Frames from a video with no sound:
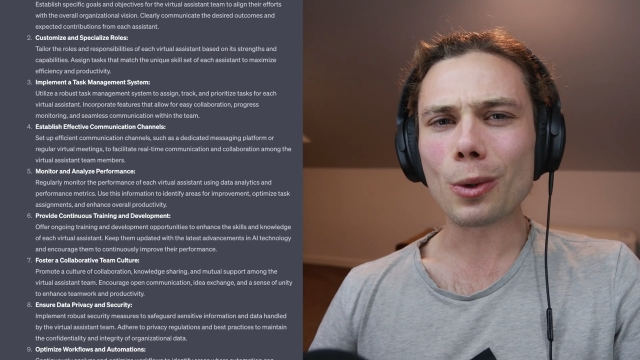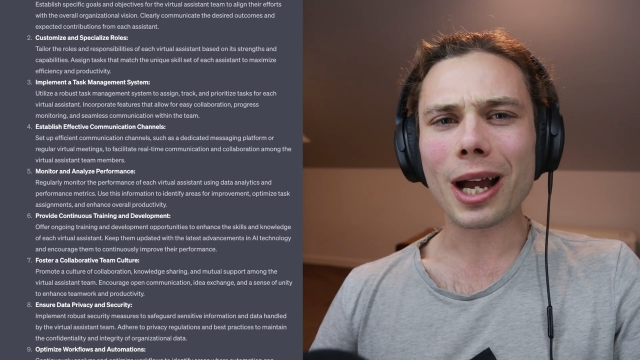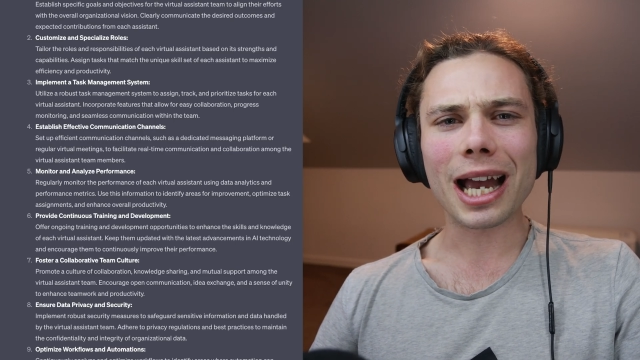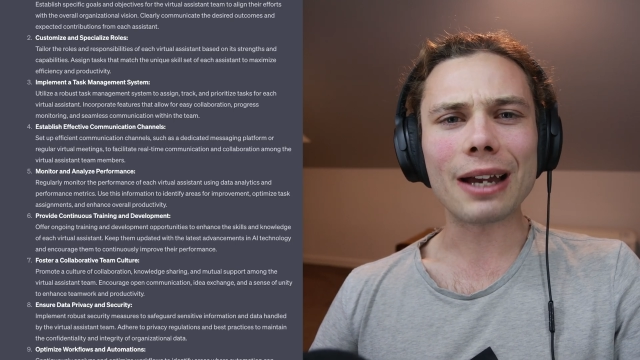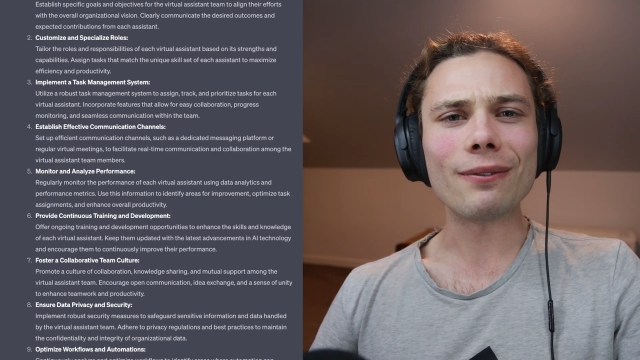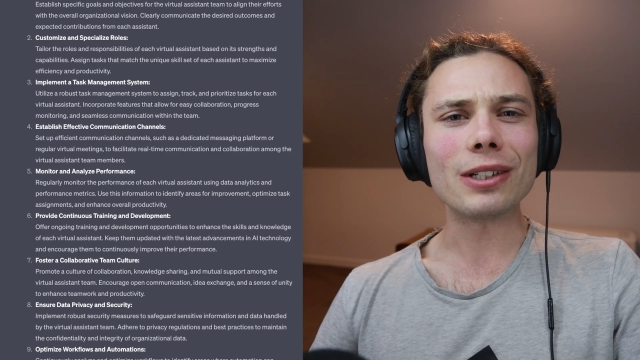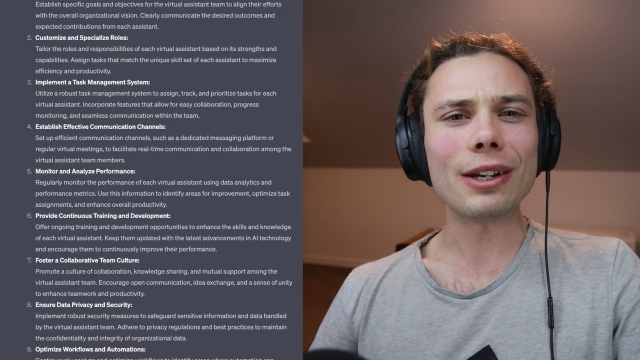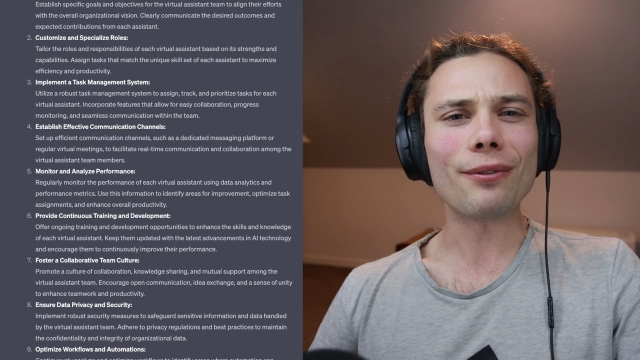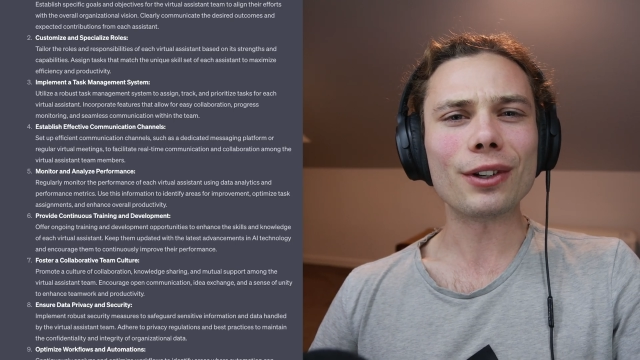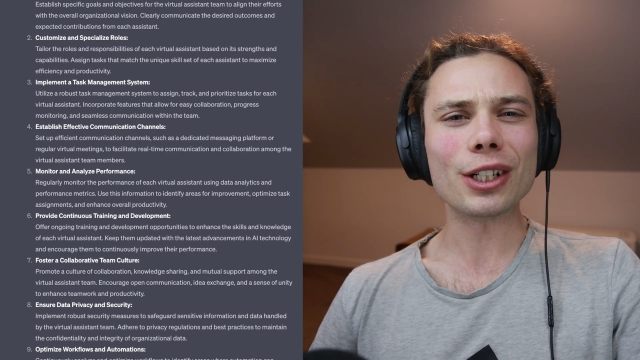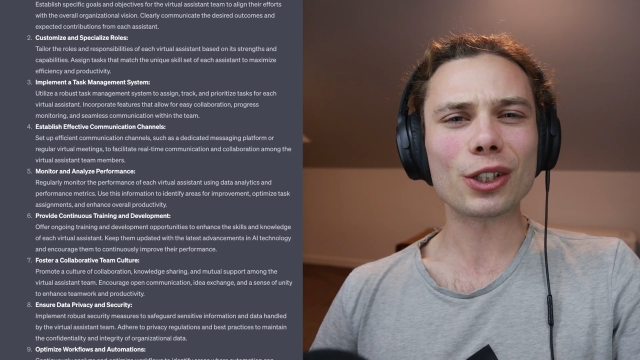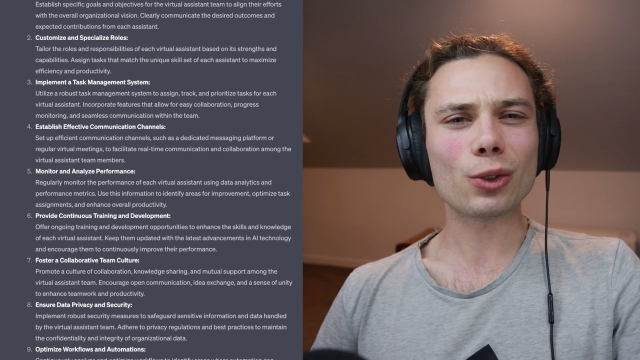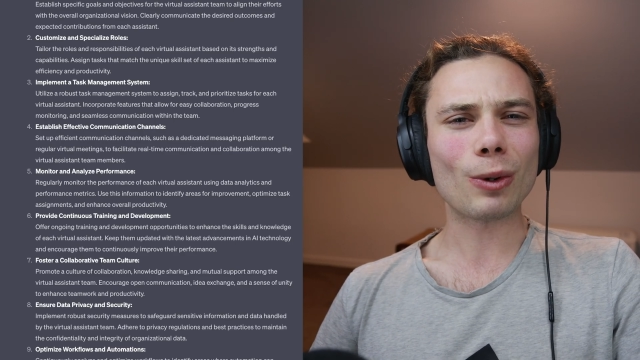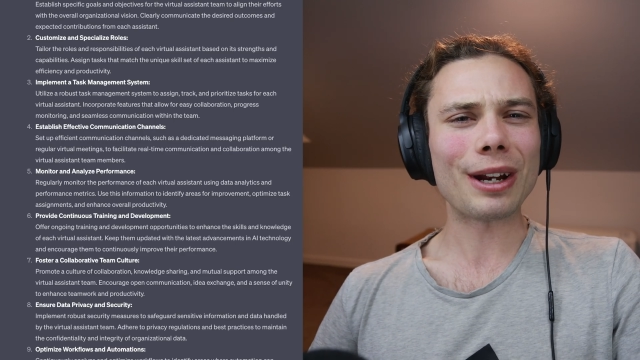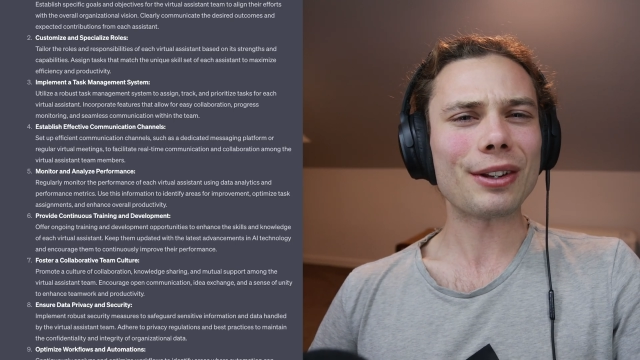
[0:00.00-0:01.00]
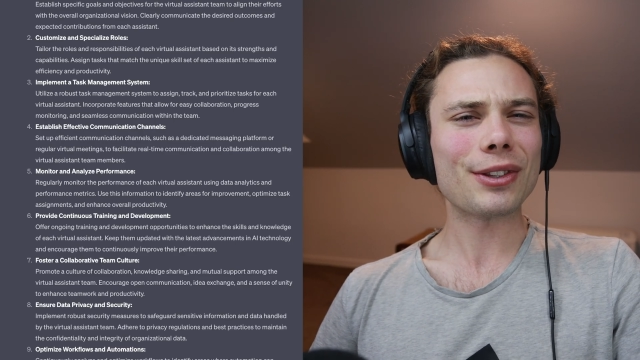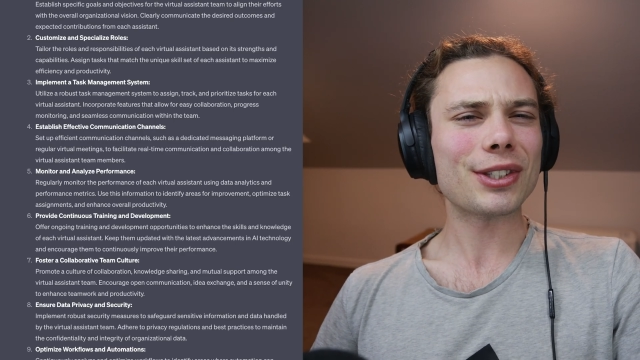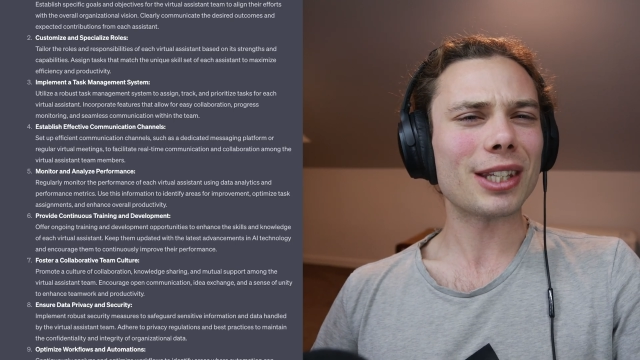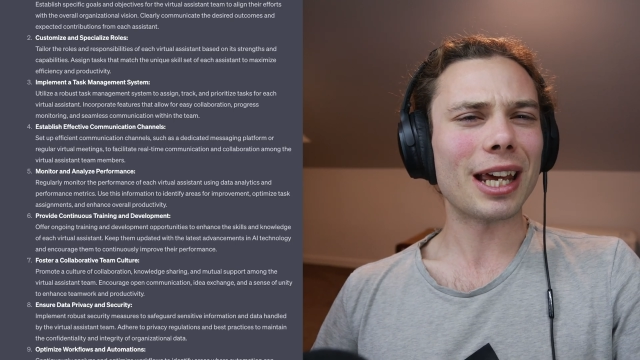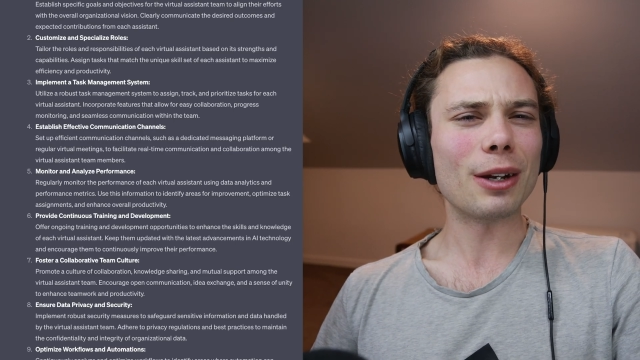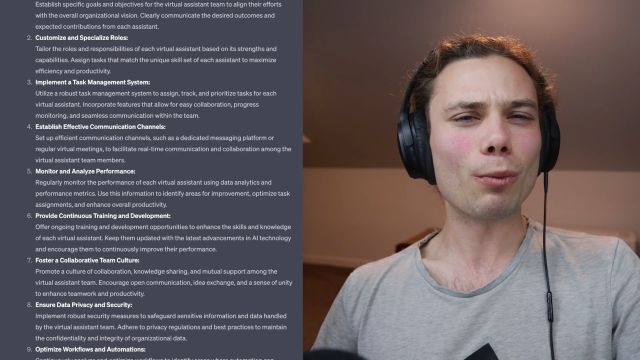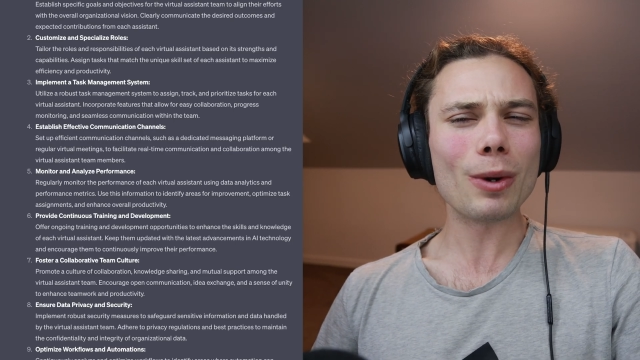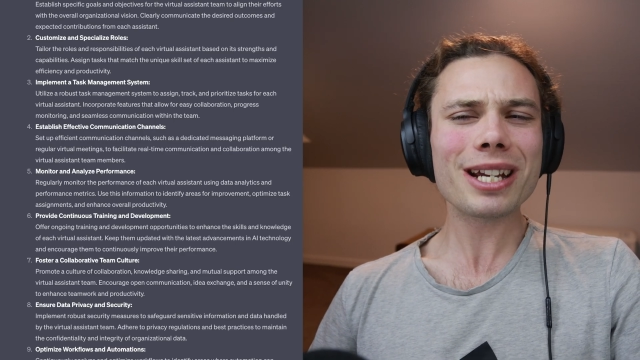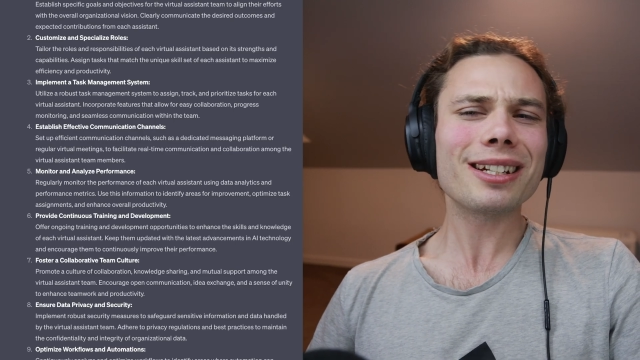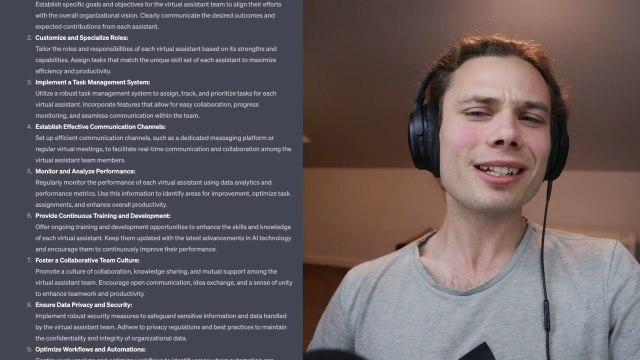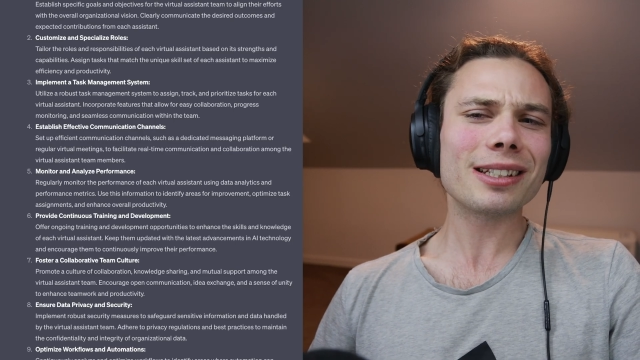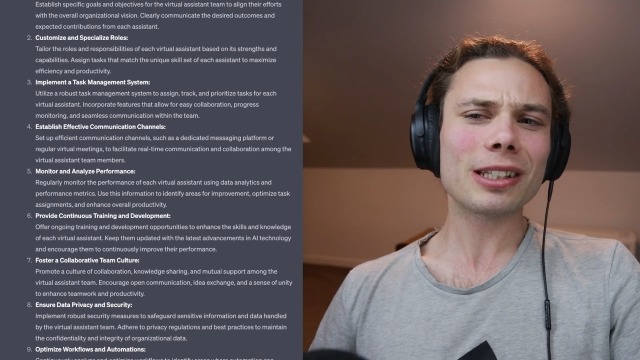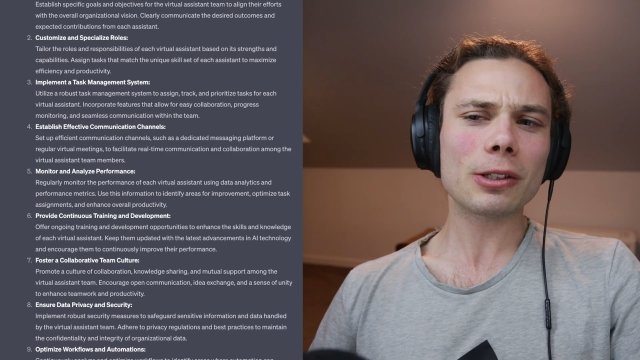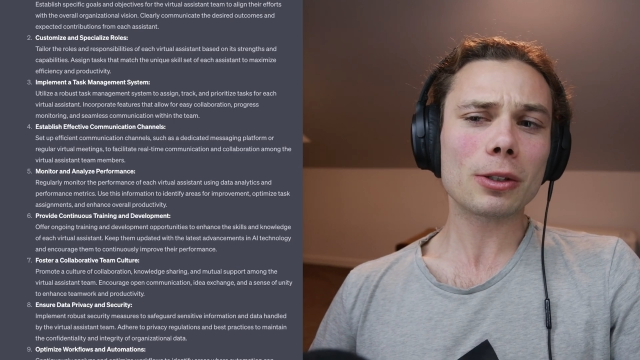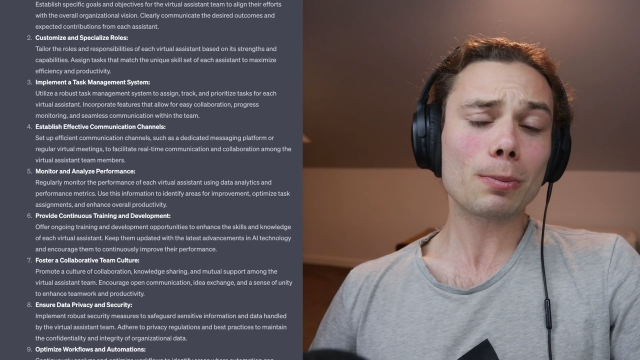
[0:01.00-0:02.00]
have different strengths and
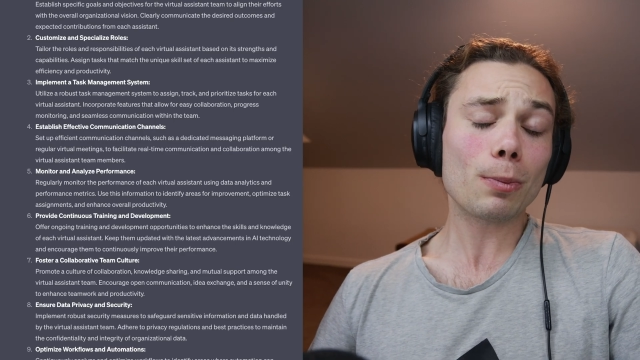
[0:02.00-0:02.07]
weaknesses,